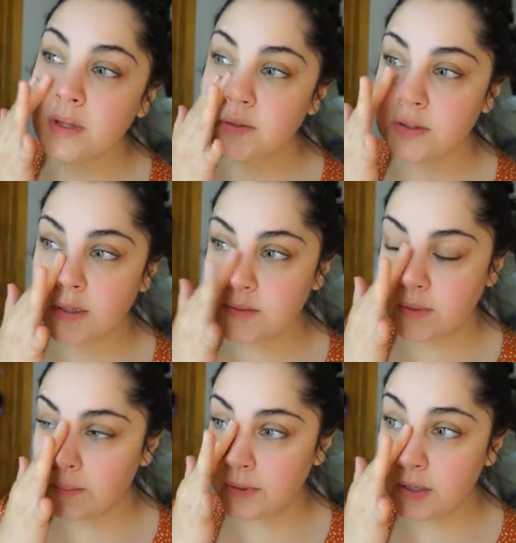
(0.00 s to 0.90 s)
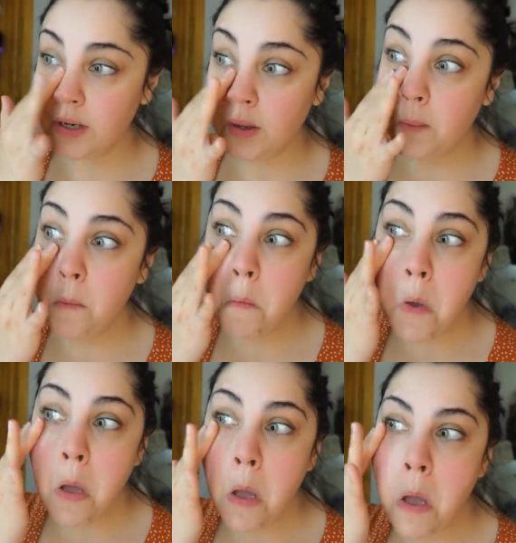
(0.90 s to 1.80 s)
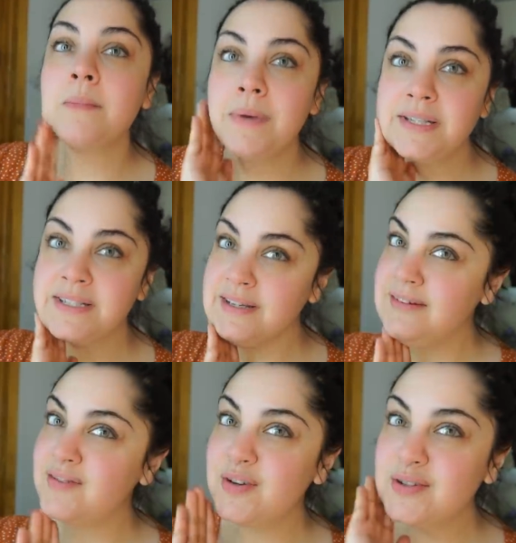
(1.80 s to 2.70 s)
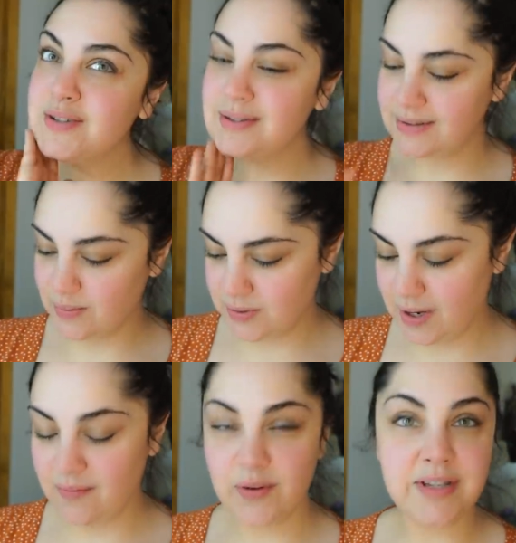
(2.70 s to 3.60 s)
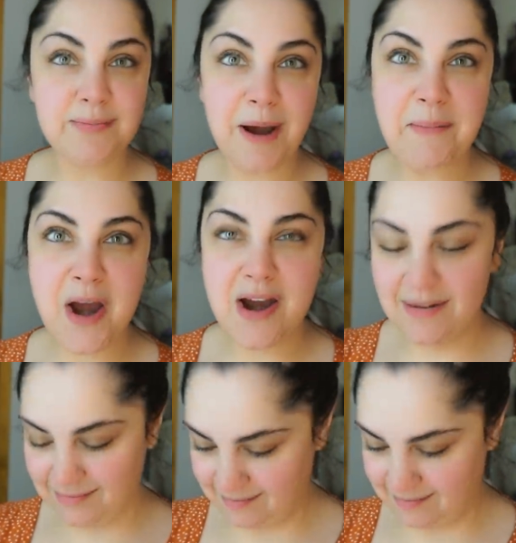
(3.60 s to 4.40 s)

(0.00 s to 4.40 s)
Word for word: So that's what I'm going to do. My skin feels so soft with this primer.